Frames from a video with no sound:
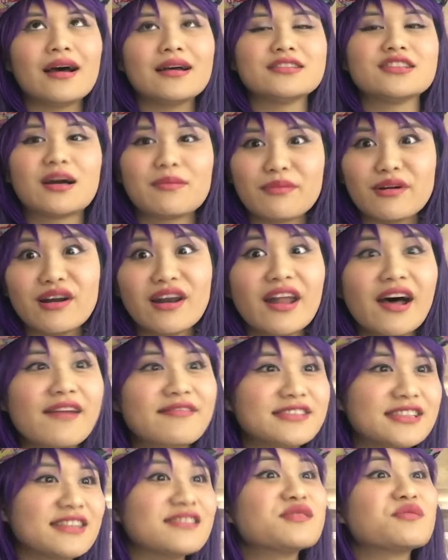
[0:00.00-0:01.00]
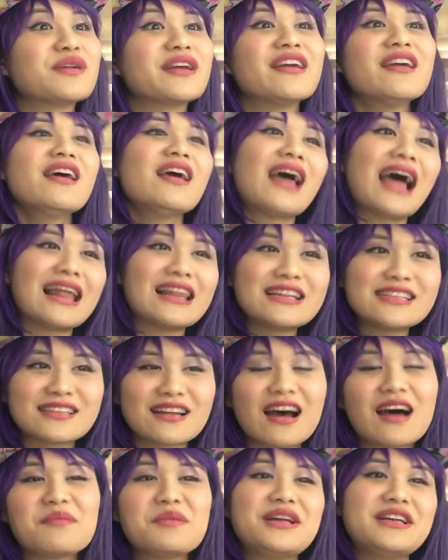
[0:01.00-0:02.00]
Chopper loves the sweet. At least
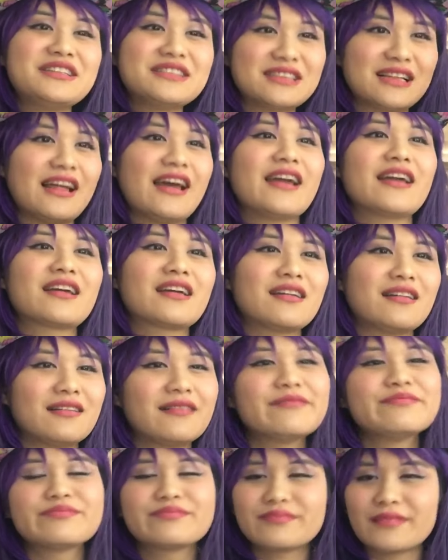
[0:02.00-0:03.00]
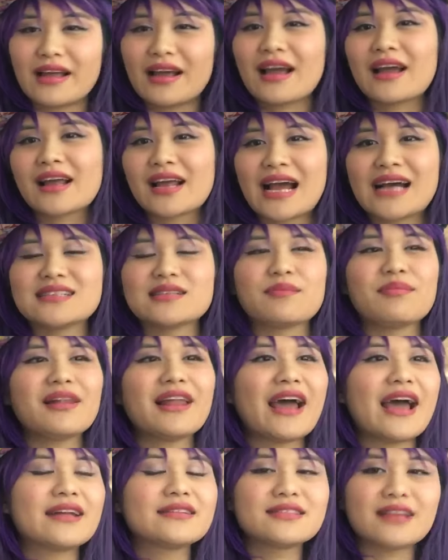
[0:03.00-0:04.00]
Nami's like has a
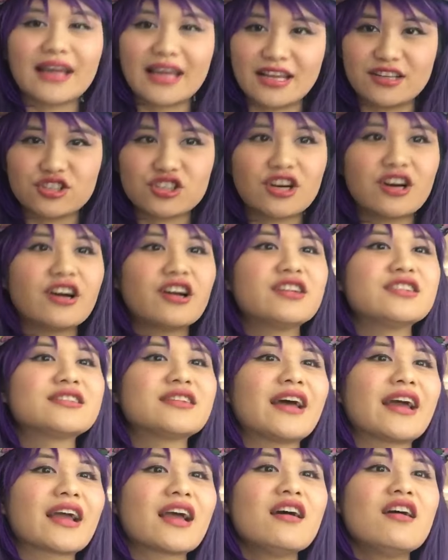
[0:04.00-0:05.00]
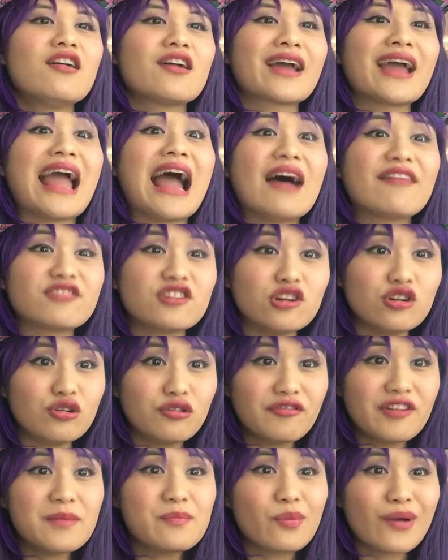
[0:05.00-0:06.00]
plan, like in charge. Like, okay, after
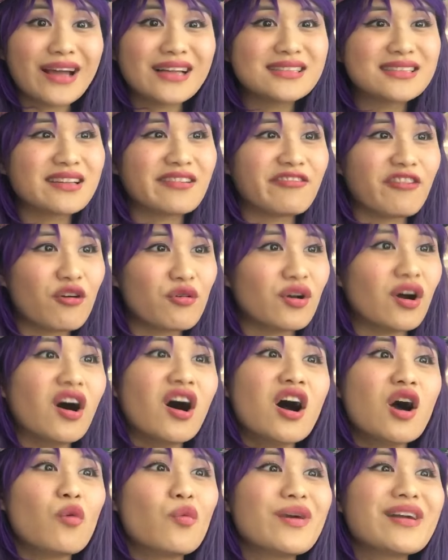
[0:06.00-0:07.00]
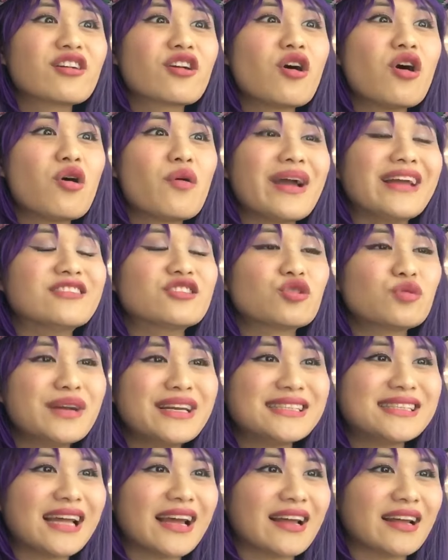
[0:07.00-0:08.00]
Luffy breaks the photo, we go in
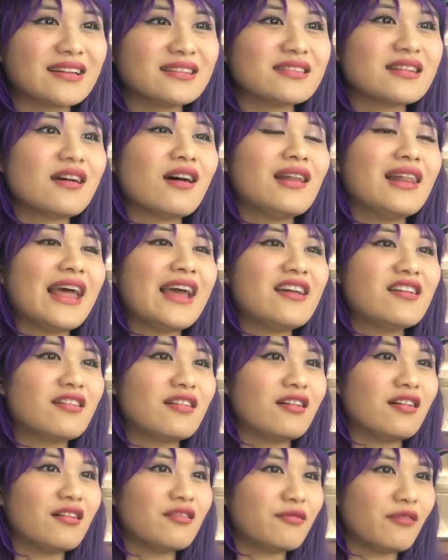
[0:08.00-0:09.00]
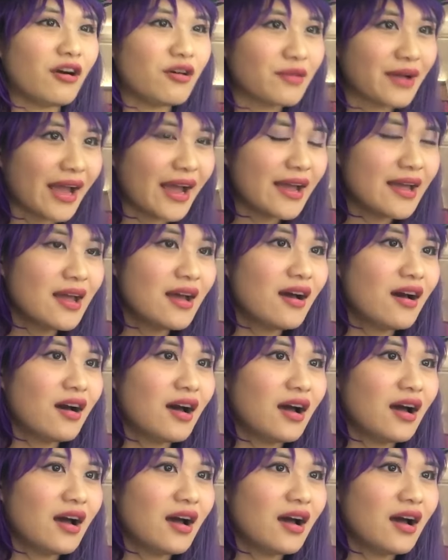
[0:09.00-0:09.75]
3 seconds later, okay?